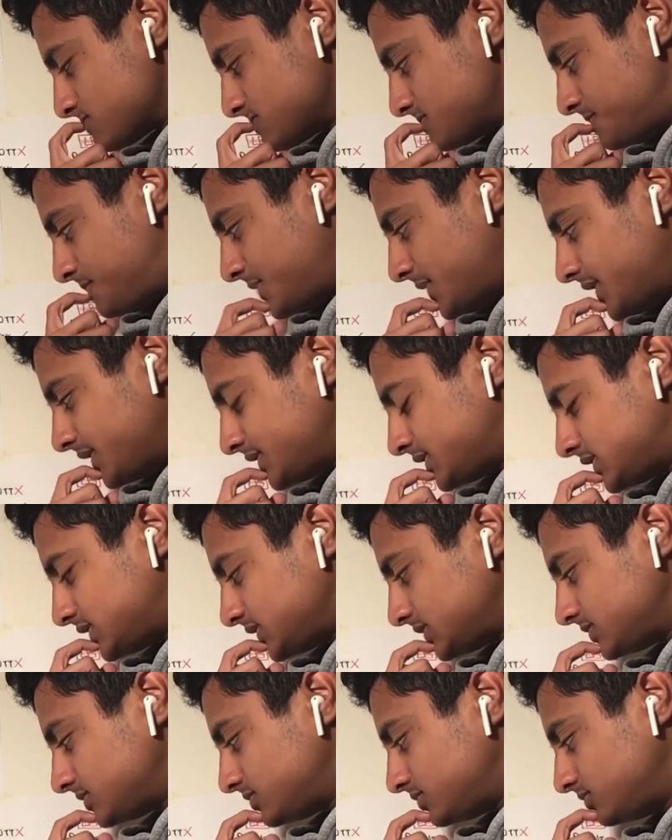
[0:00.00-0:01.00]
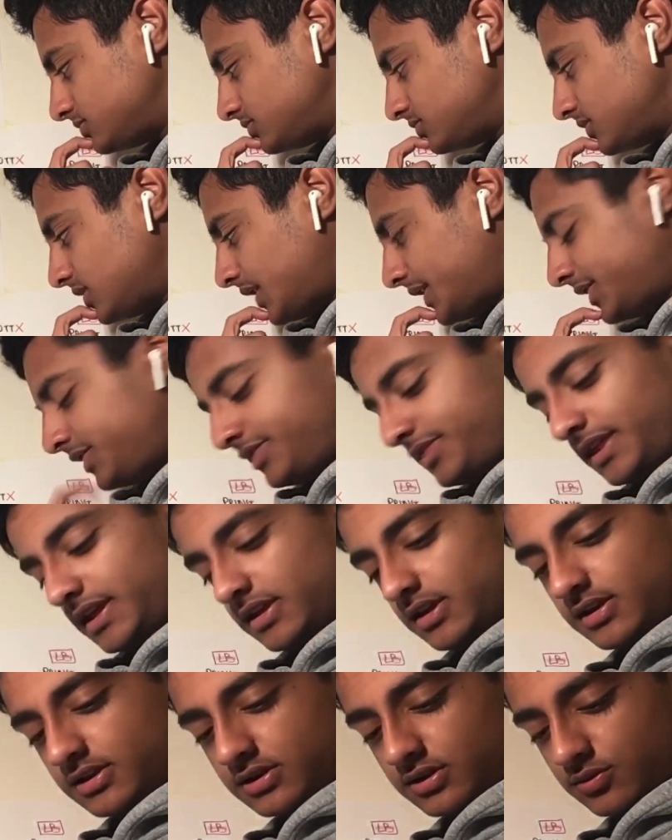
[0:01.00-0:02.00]
but I
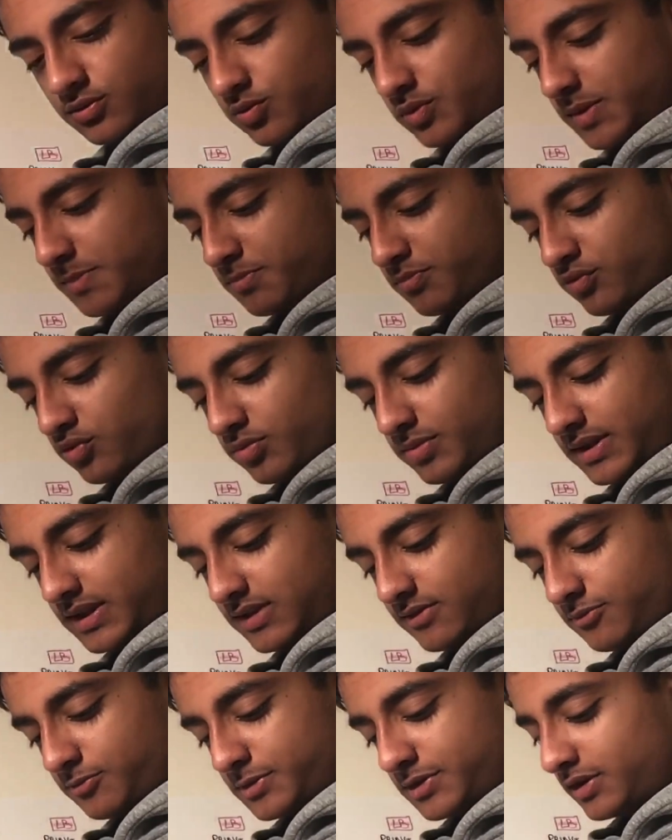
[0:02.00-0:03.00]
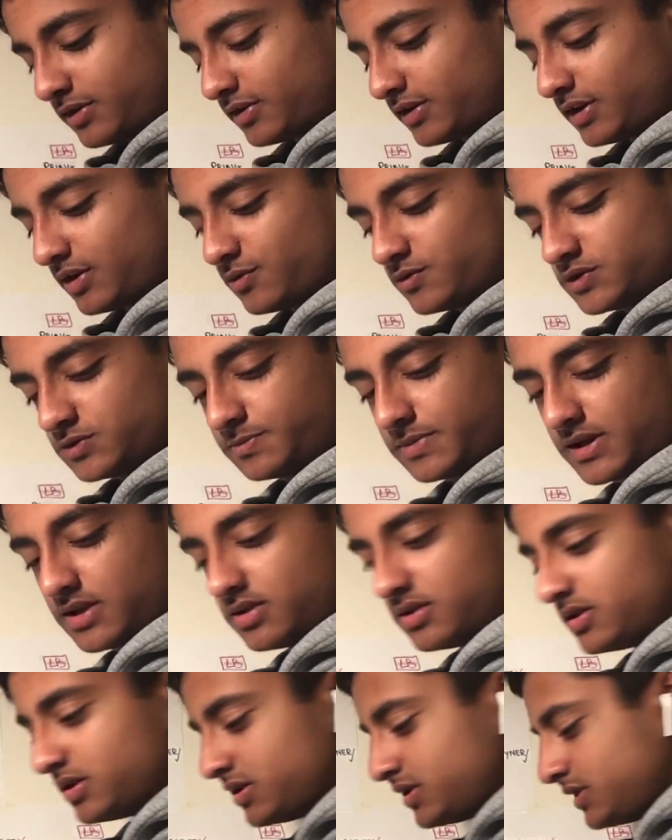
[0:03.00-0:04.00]
think we probably give him another loan spell.